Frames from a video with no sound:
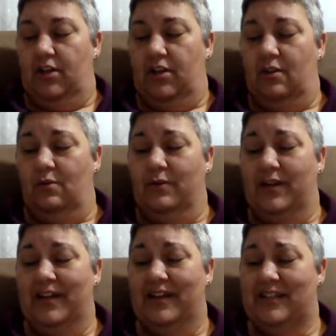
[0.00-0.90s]
You
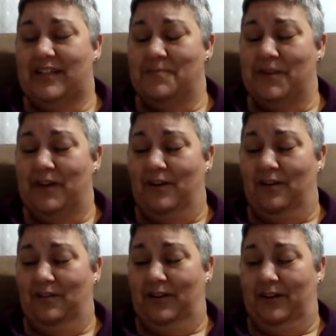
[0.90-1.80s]
kissed me
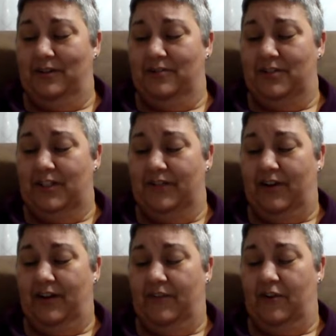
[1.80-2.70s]
earlier. She
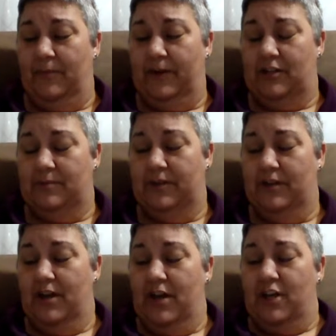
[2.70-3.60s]
fought off her embarrassment.
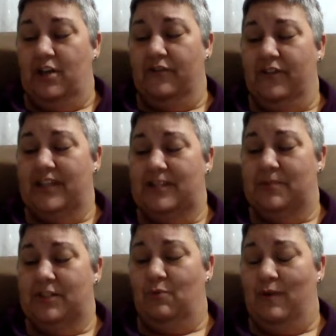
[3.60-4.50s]
You've kissed
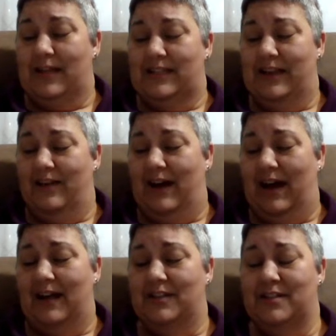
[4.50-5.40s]
me twice now.
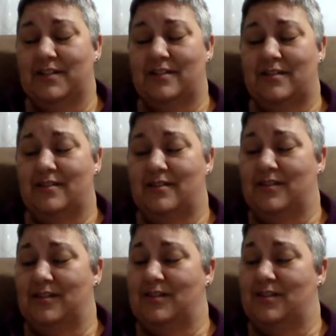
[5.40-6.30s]
I just
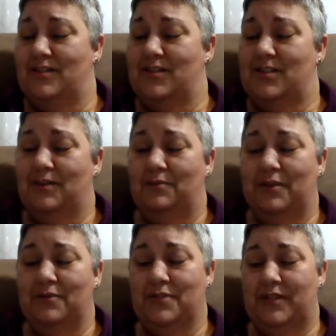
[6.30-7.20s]
don't
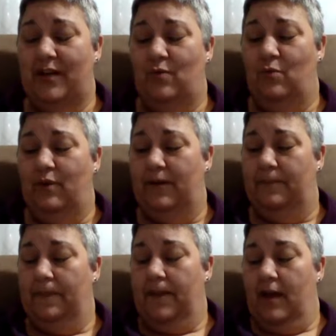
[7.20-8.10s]
understand what.
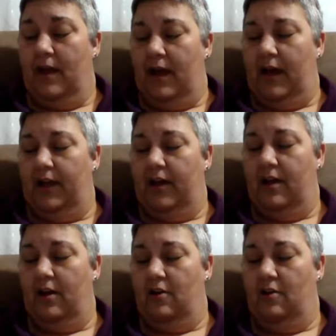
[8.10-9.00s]
I
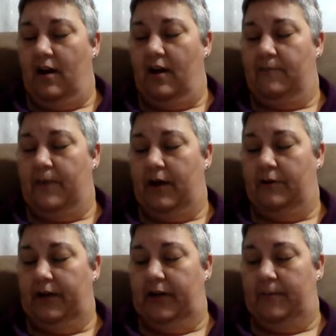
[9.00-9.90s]
cut her off by
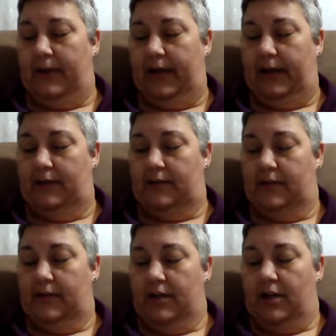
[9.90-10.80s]
holding up my hand.
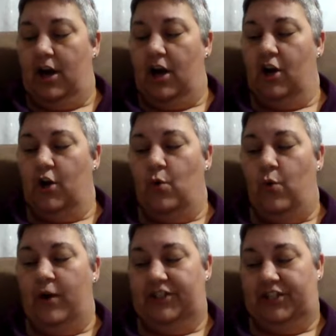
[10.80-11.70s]
Her
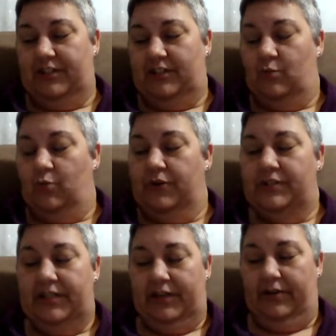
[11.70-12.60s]
questions were
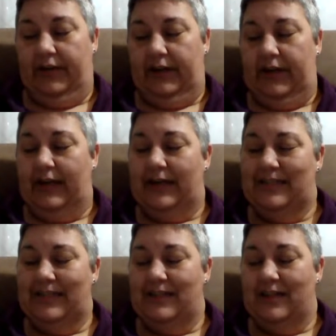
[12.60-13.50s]
endearing, and I
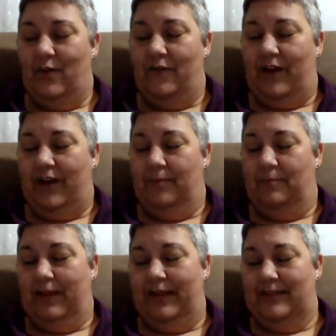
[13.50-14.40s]
didn't know if I could
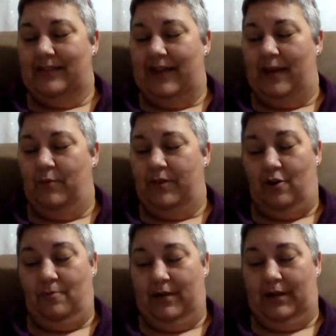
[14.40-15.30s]
play this game with
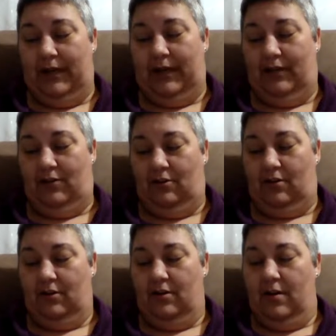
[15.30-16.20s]
her any
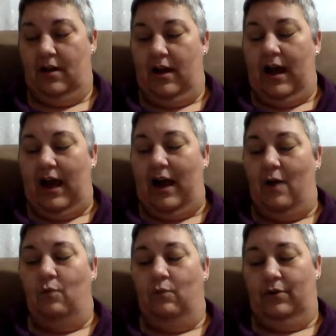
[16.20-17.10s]
longer. I
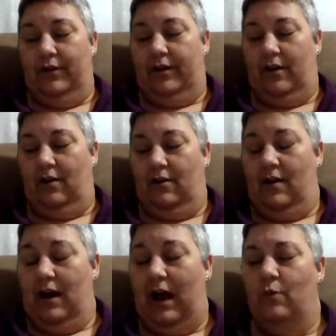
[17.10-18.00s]
wanted her.
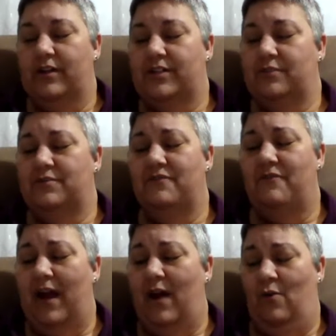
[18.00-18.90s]
I wanted to
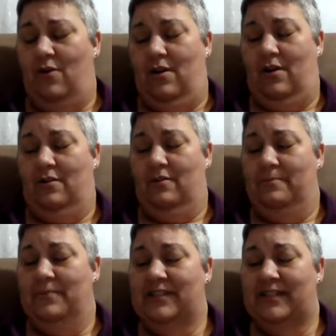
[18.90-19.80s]
devour her,
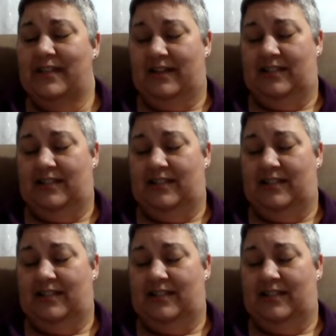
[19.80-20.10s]
possess